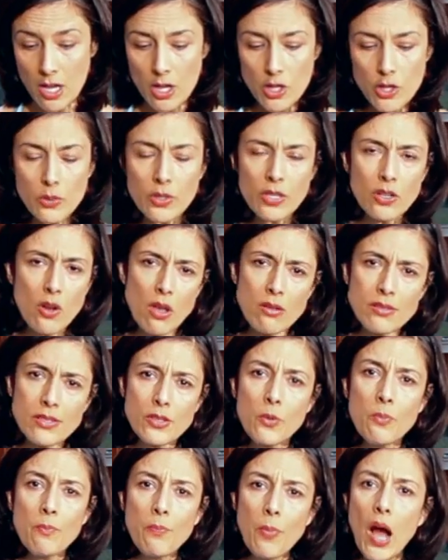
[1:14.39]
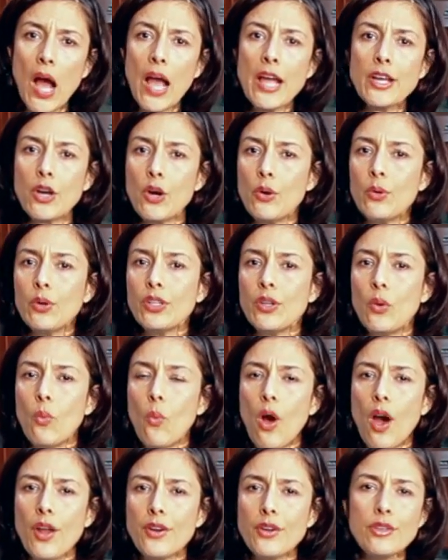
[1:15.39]
You can also buy coconut
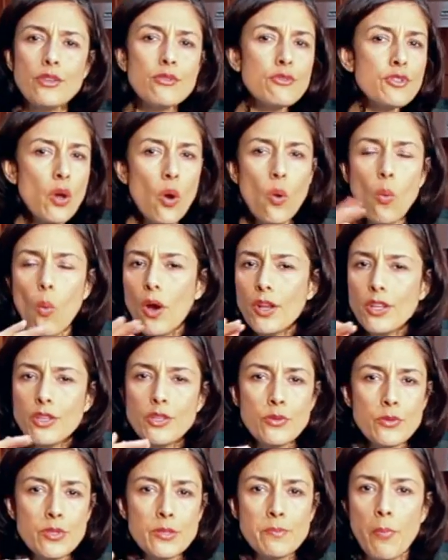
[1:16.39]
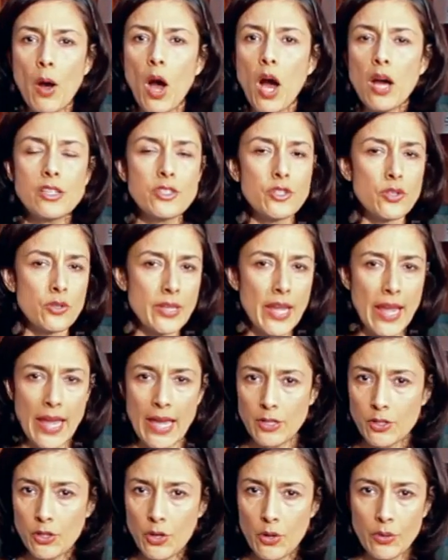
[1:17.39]
water. You don't want to use boxed or
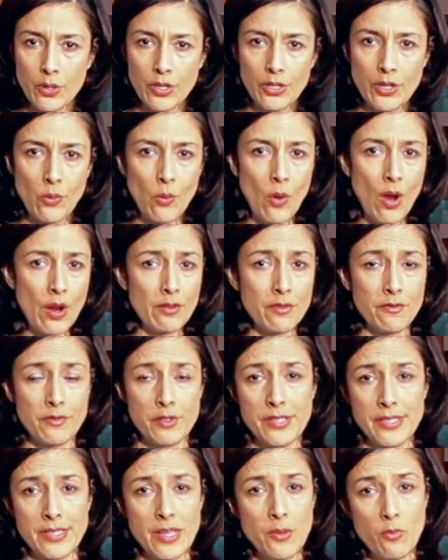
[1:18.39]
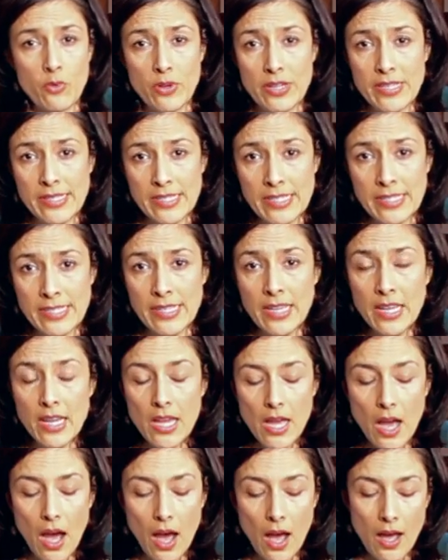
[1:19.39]
canned coconut water for some reason.
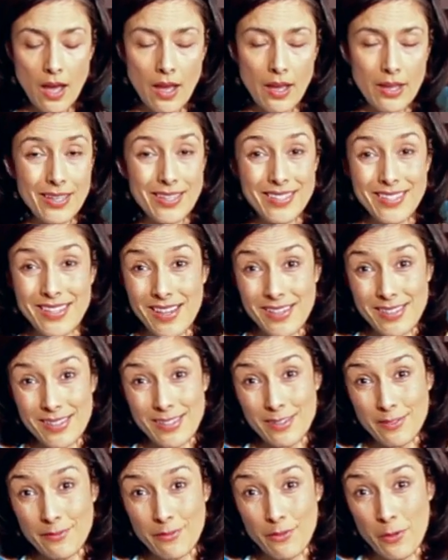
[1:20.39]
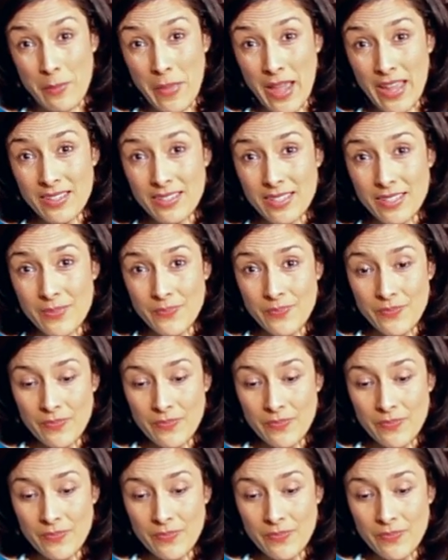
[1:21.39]
It doesn't ferment.